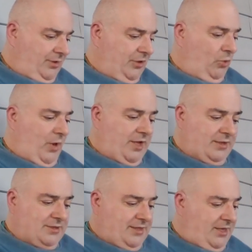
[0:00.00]
The
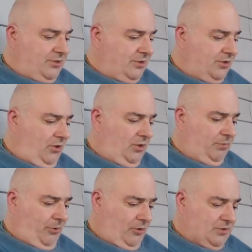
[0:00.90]
awakened sages call a
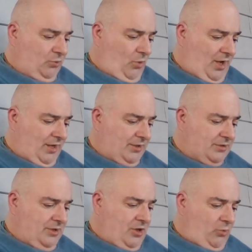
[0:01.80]
person wise